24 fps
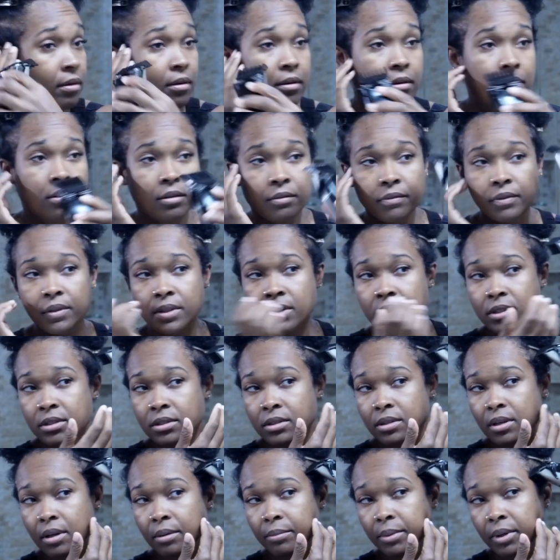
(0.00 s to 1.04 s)
All of this
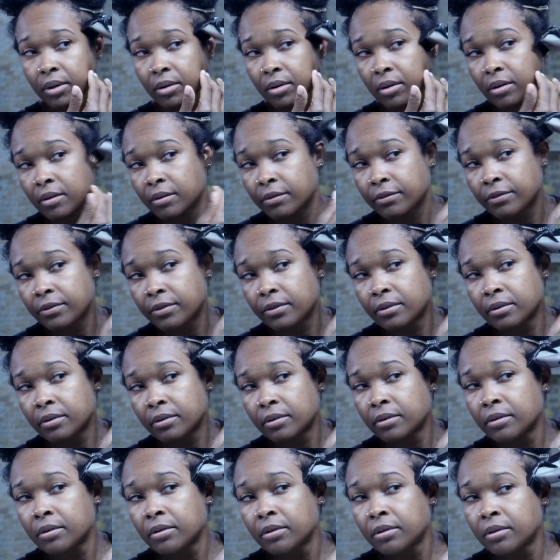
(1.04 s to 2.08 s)
is coming
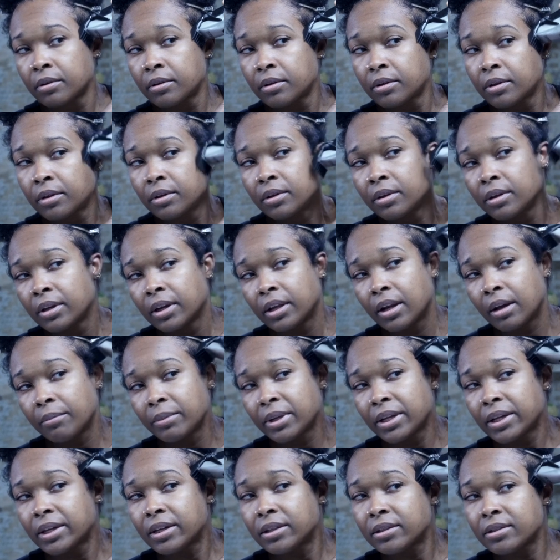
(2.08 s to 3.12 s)
off. And I'm
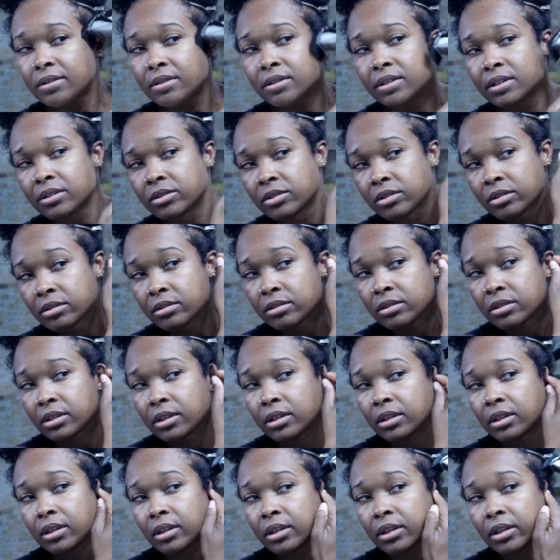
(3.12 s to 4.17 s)
gonna get the scissors
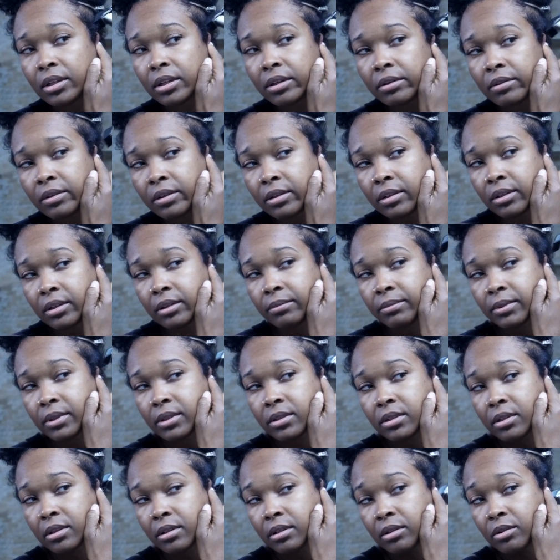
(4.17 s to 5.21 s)
and get in here and clip
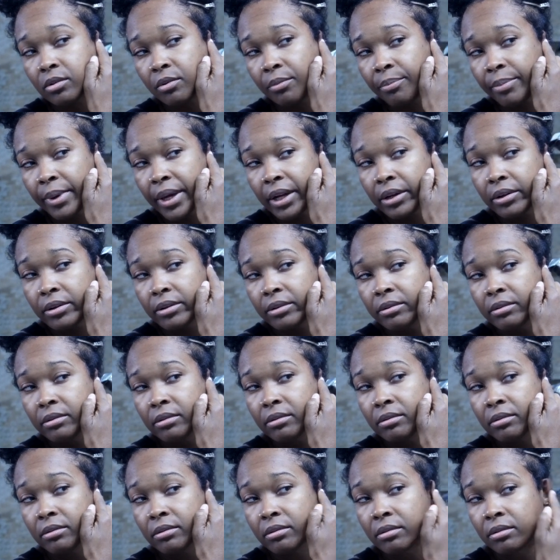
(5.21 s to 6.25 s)
this a little better.
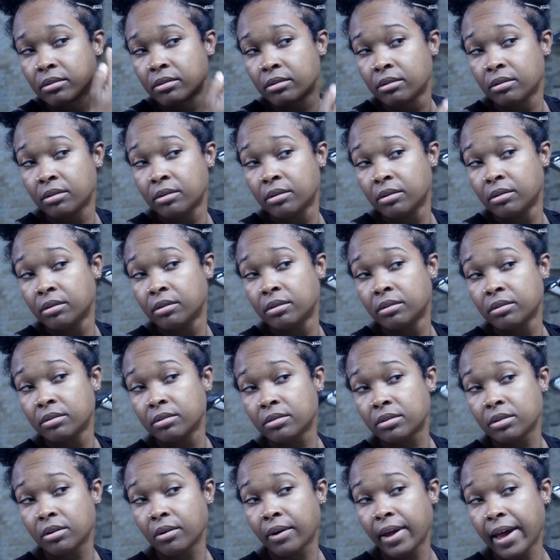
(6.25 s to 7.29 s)

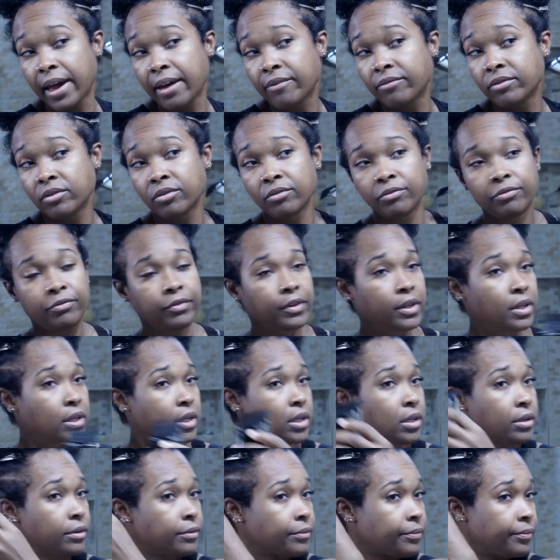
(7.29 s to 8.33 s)
So have no
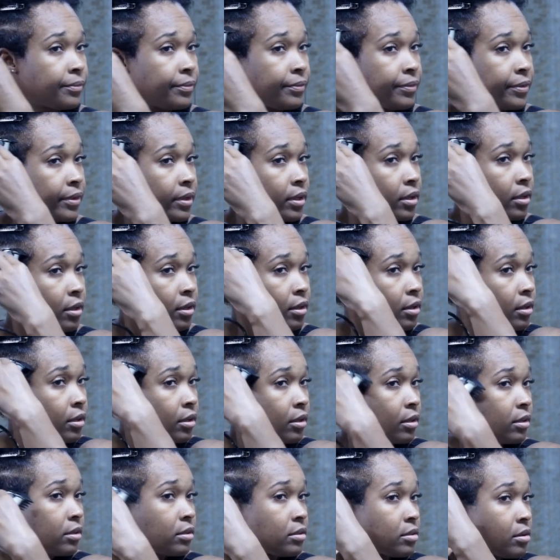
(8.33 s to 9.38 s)
fear.
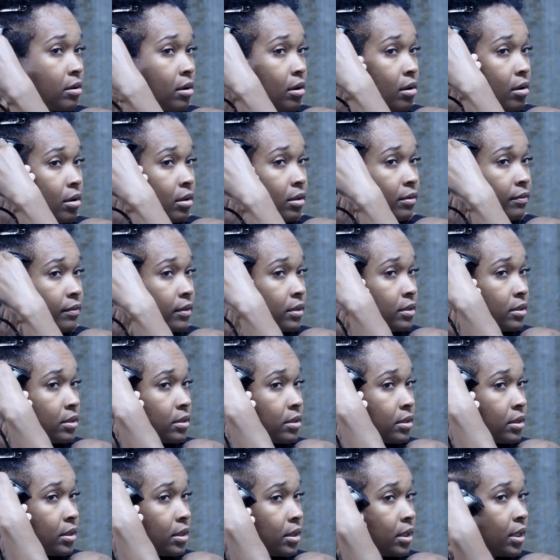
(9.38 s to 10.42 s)
So all of this
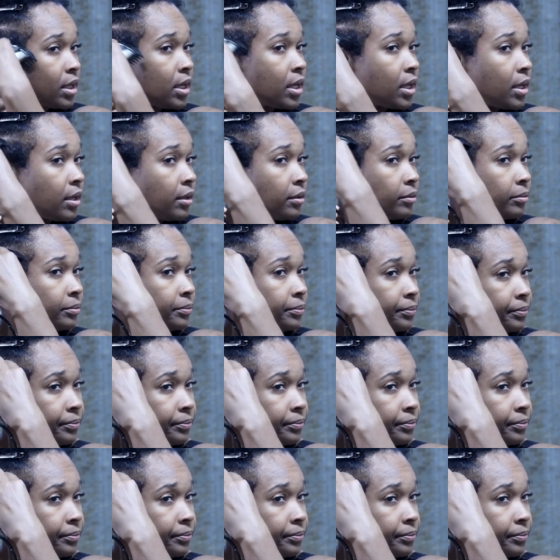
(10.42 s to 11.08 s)
is getting cut.